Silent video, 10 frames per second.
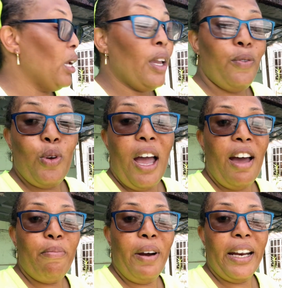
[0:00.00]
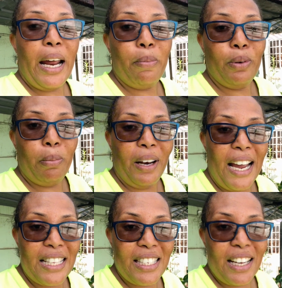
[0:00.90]
if you have pineapple
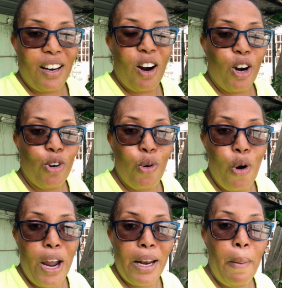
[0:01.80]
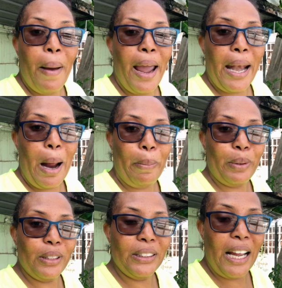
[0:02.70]
plants that are growing
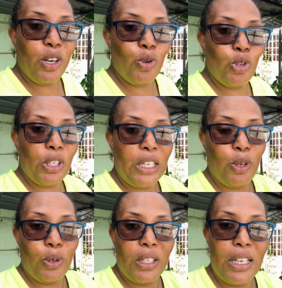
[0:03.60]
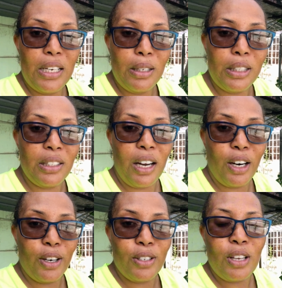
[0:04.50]
pineapples and you see those little
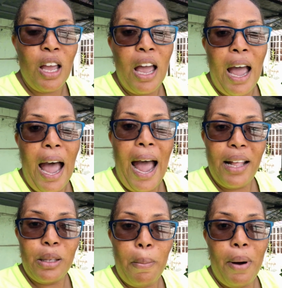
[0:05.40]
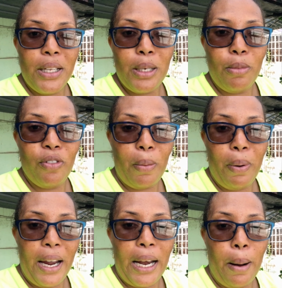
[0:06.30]
suckers at the bottom of the
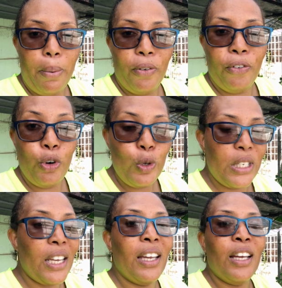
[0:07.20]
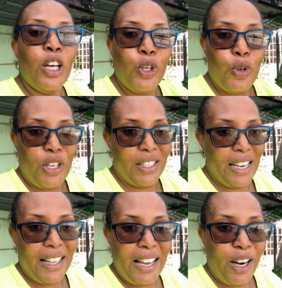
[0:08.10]
pineapple fruit, you can
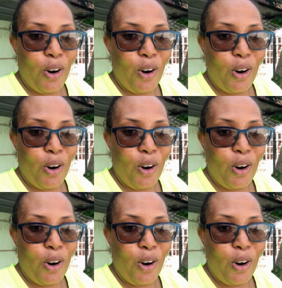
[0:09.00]
take that